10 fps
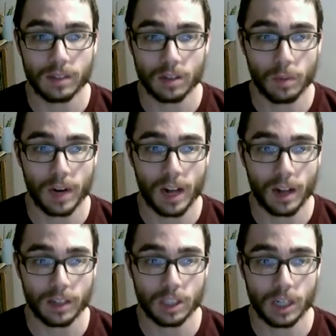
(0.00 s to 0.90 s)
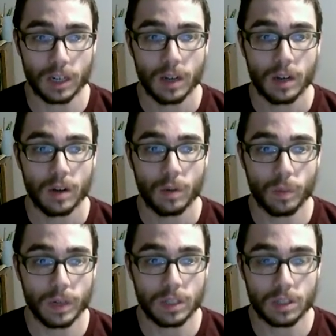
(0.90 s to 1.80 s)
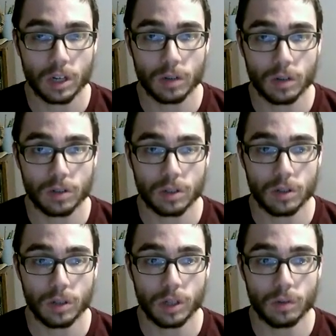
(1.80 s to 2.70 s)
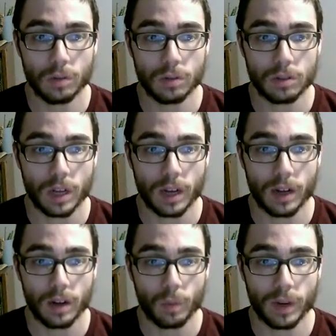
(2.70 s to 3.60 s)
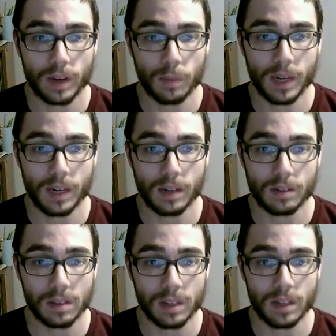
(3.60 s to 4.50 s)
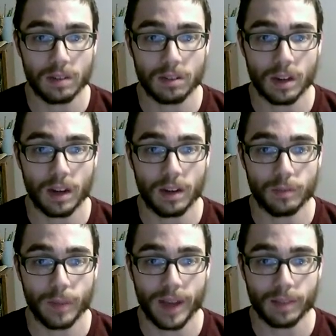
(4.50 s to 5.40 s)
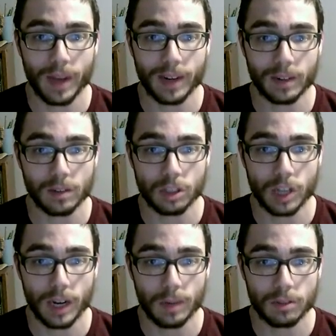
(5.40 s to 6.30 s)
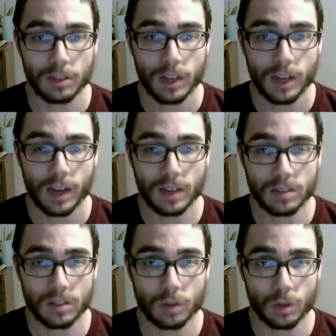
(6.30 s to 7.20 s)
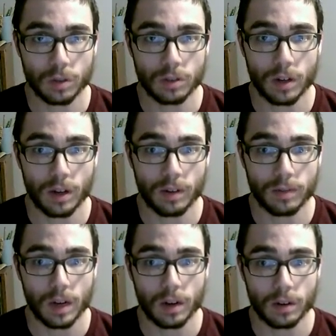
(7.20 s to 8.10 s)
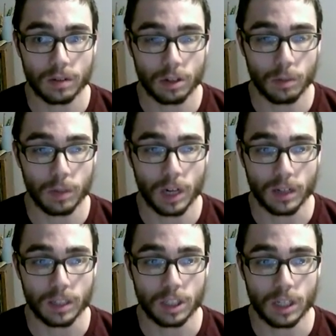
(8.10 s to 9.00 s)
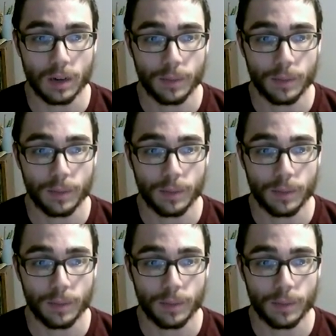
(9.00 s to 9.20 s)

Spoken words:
terminology, we chose to use Wikipedia's list of mathematical shapes as a source of our terminology.